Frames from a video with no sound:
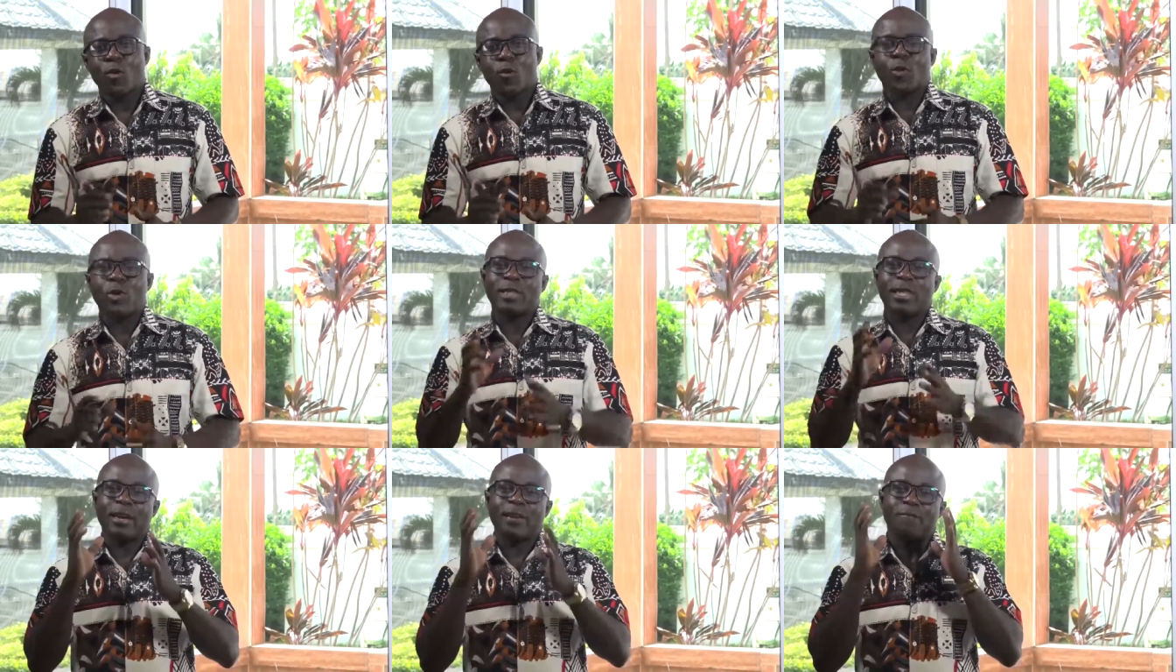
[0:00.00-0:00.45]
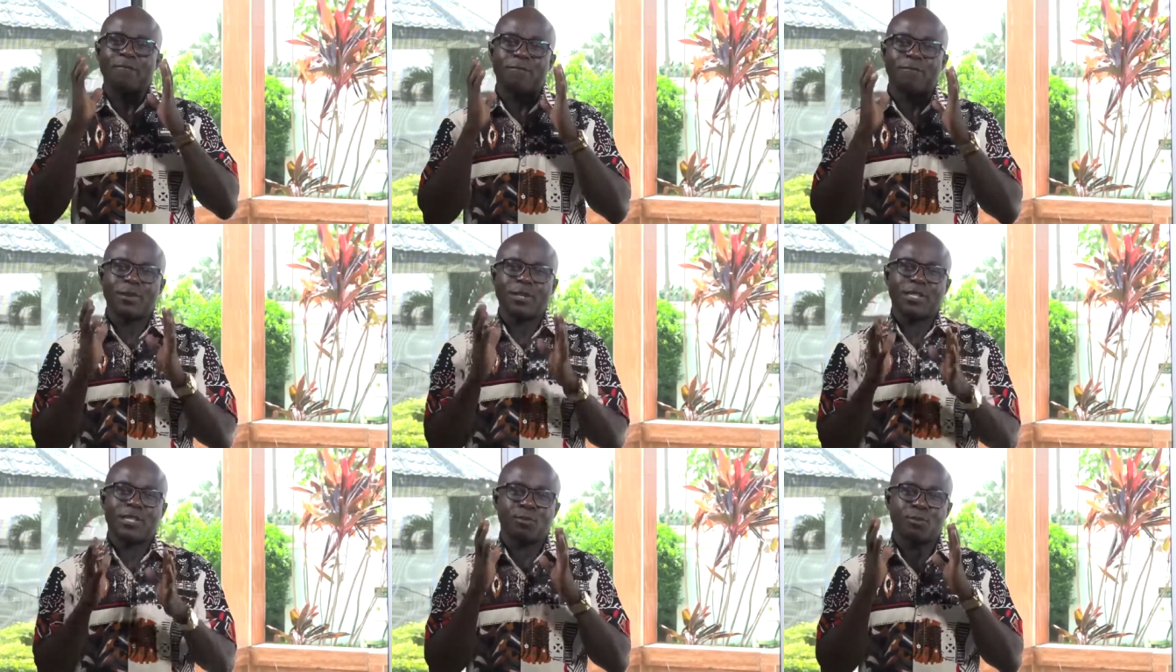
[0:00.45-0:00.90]
with the
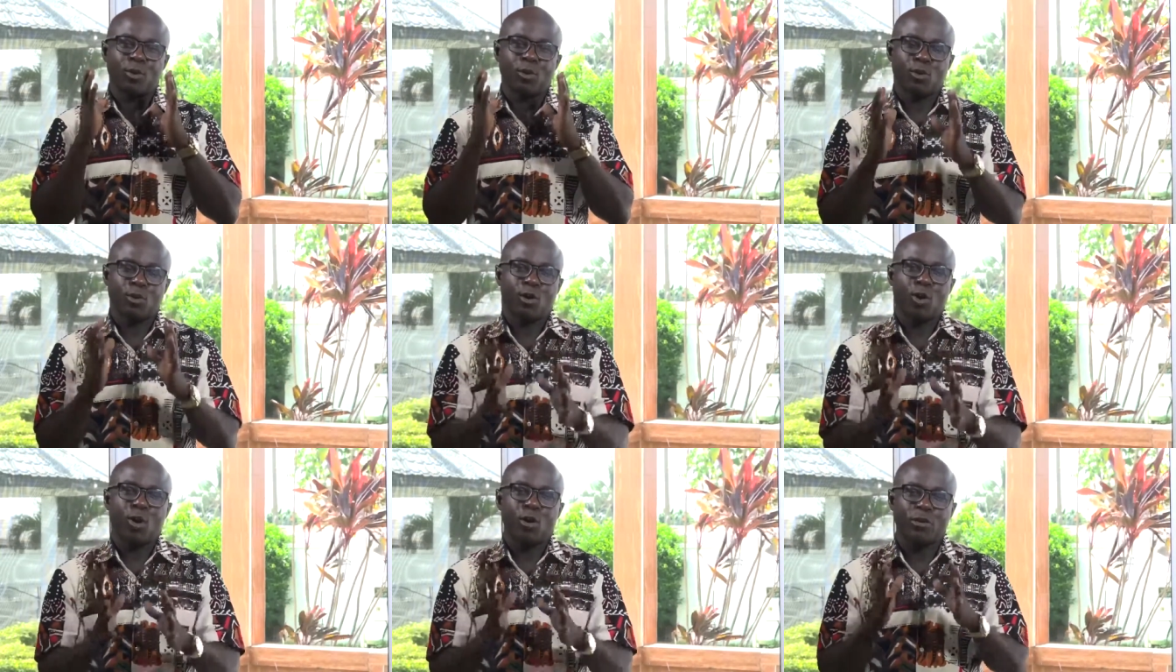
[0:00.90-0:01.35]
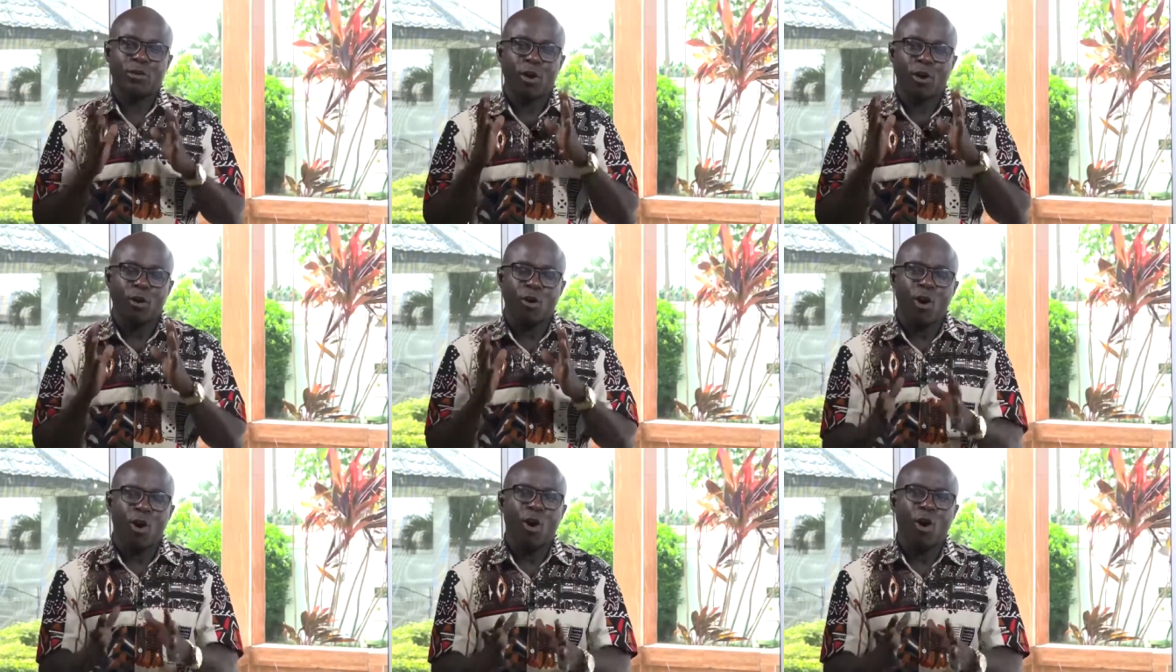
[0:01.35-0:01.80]
invisible God, the
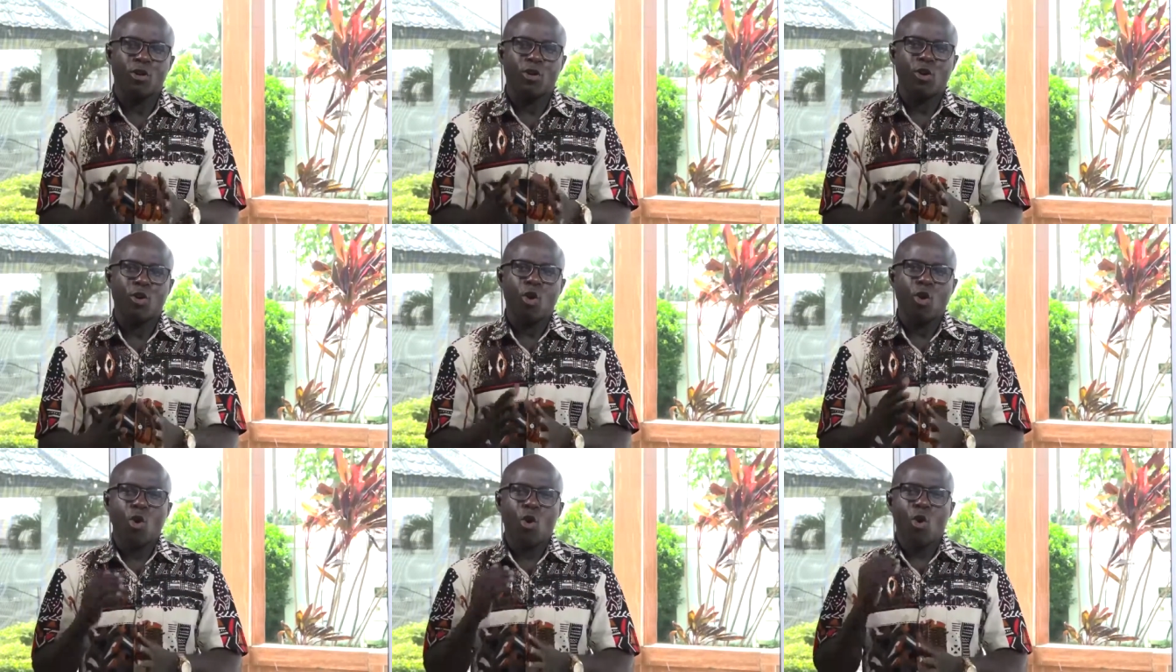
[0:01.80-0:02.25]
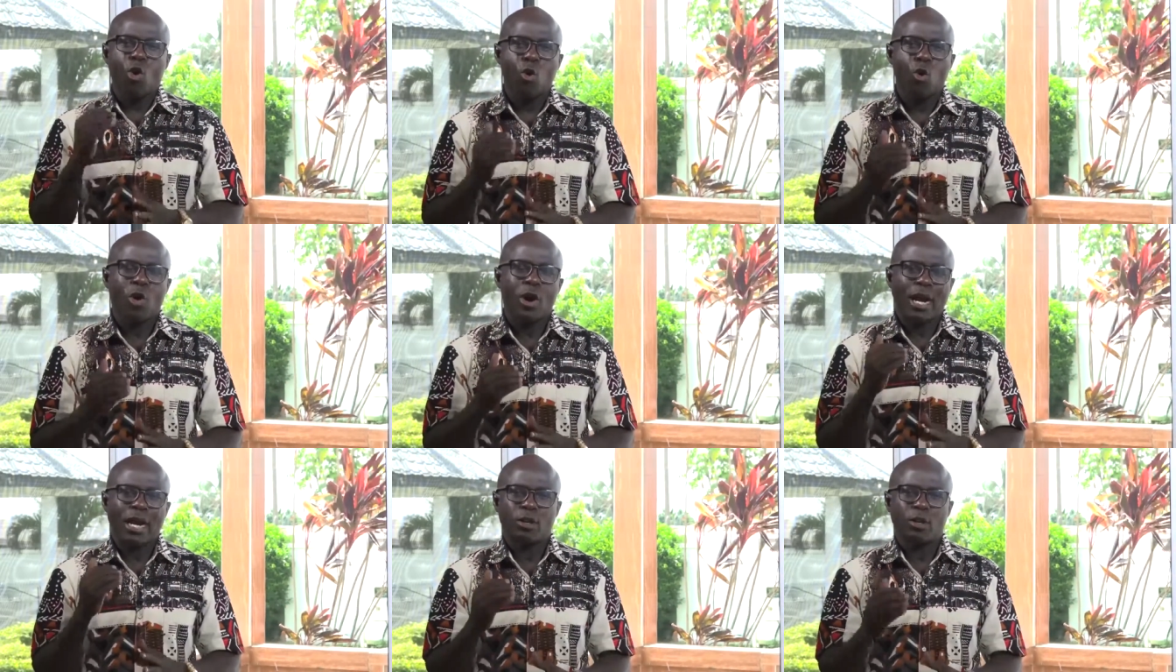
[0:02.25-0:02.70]
God
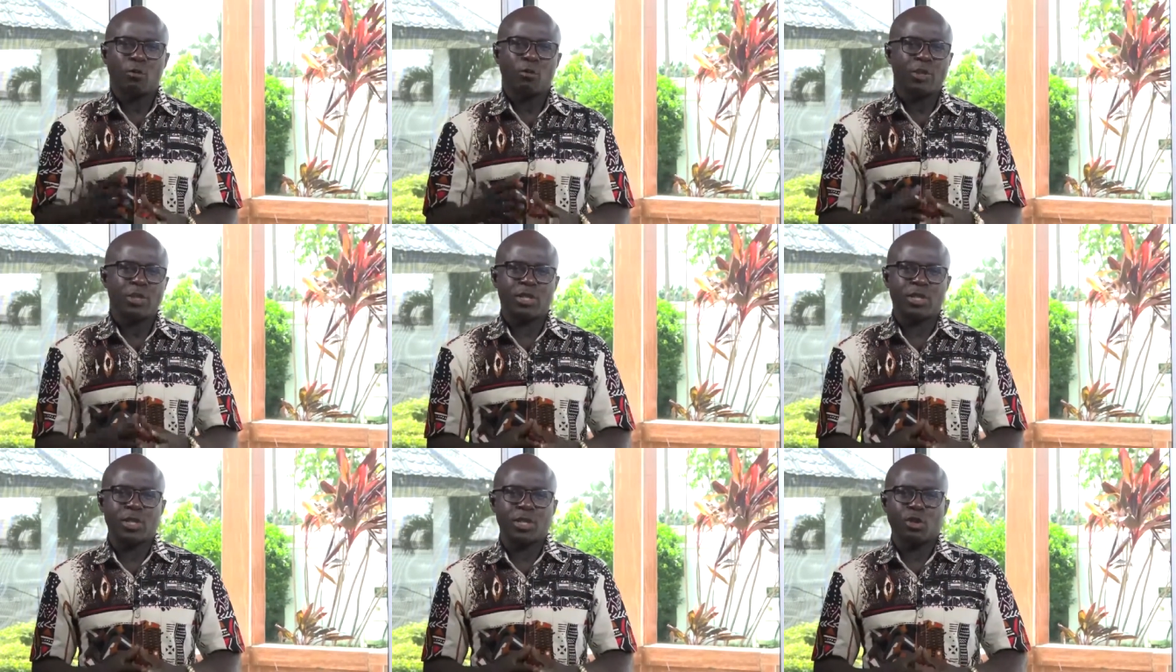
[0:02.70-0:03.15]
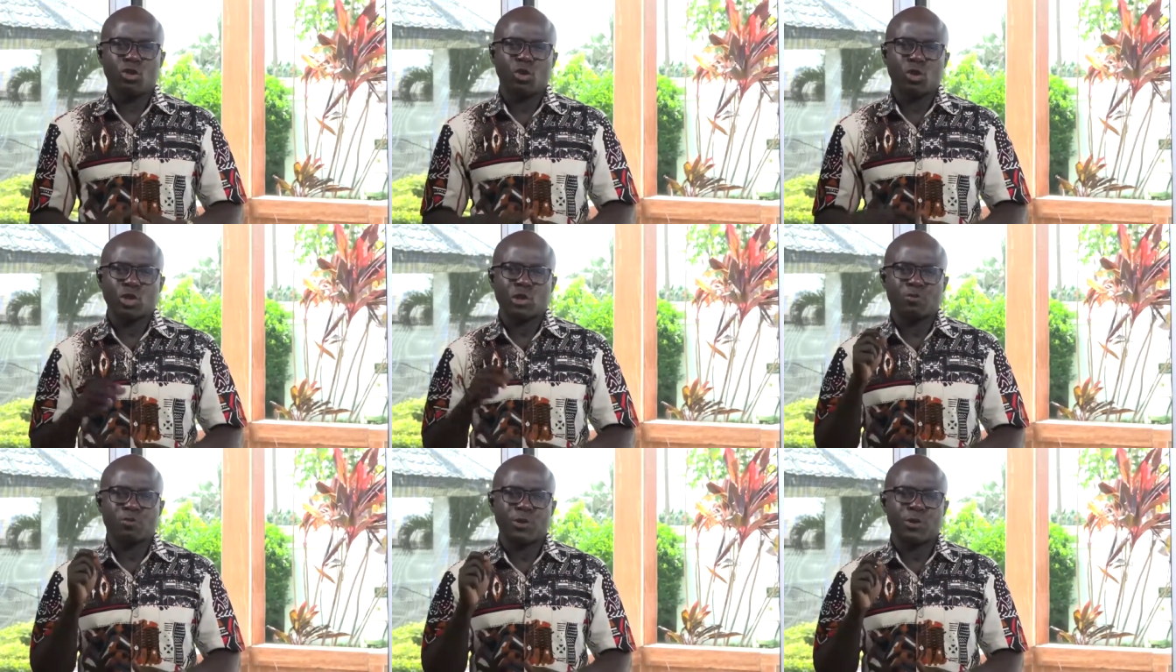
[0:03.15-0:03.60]
who cannot be seen.
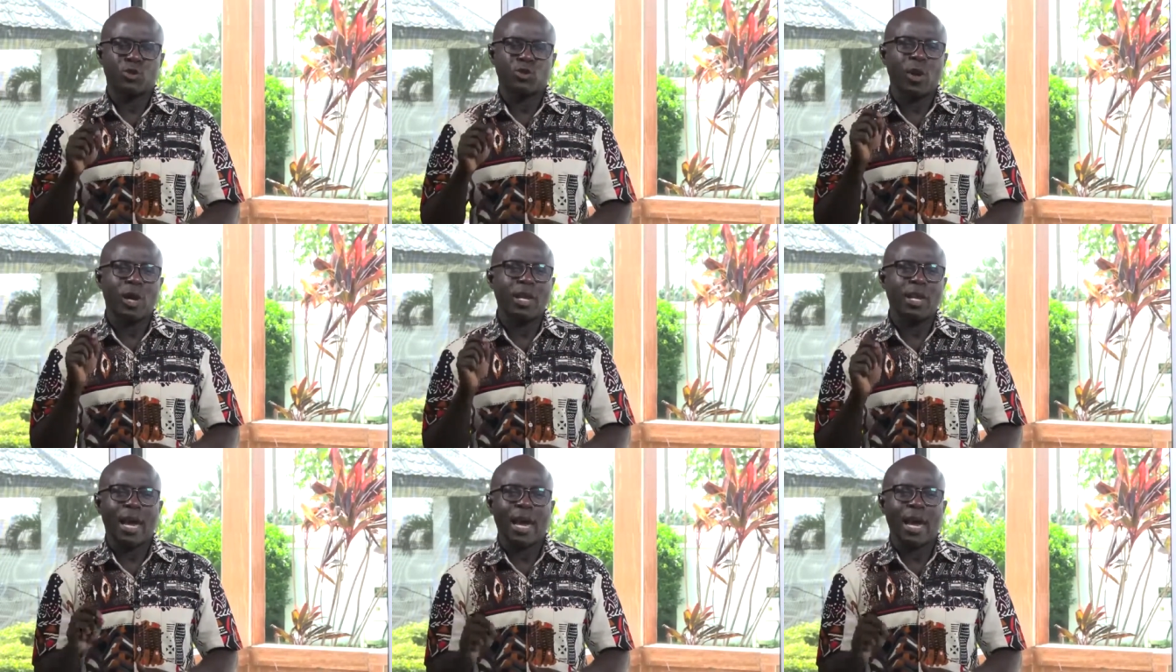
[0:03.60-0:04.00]
Your spiritual